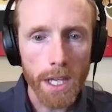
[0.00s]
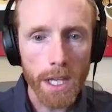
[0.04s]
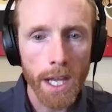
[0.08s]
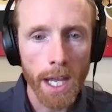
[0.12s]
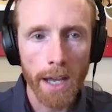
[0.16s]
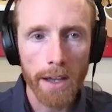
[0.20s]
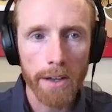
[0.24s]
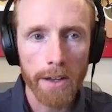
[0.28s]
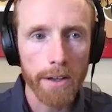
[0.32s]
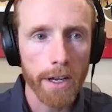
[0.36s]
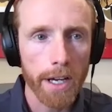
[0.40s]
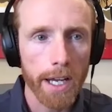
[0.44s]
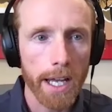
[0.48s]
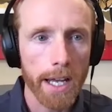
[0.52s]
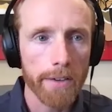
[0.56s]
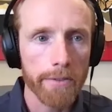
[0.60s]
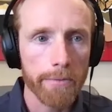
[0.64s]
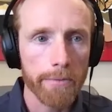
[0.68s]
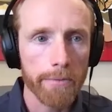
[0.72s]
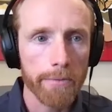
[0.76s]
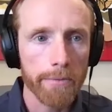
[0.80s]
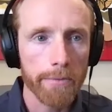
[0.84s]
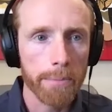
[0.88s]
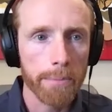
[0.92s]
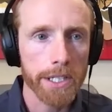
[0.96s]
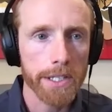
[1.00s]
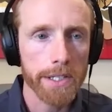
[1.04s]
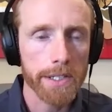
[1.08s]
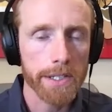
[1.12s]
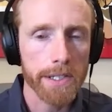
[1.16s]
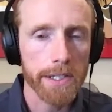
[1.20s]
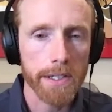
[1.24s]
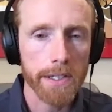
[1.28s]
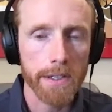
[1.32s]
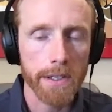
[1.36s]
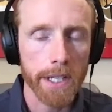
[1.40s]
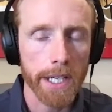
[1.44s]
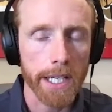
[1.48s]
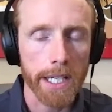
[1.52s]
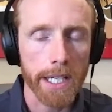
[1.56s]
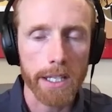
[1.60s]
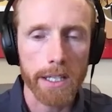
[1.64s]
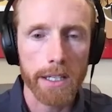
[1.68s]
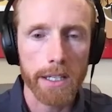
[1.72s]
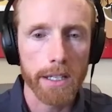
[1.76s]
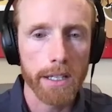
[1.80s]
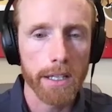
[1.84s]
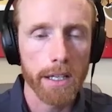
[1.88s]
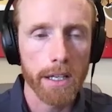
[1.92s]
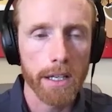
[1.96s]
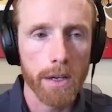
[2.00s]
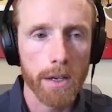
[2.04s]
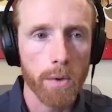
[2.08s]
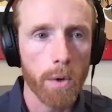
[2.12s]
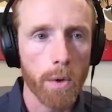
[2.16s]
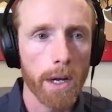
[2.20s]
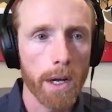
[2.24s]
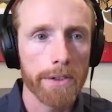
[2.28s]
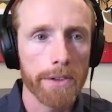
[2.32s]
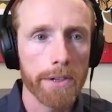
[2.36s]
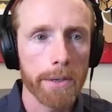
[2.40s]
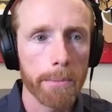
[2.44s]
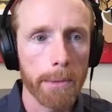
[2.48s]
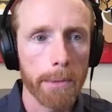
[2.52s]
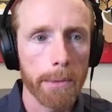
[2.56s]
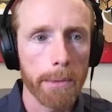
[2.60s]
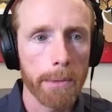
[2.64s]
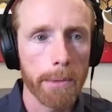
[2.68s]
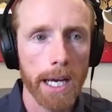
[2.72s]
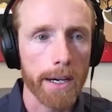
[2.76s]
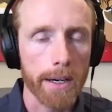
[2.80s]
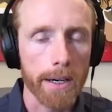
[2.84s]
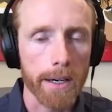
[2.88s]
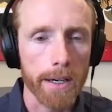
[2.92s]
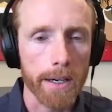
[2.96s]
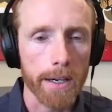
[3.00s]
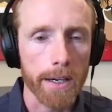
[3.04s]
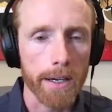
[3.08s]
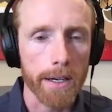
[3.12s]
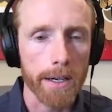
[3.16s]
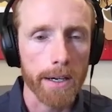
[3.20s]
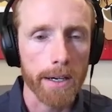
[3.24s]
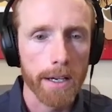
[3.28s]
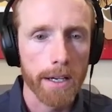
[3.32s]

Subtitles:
have budgets like quantum higher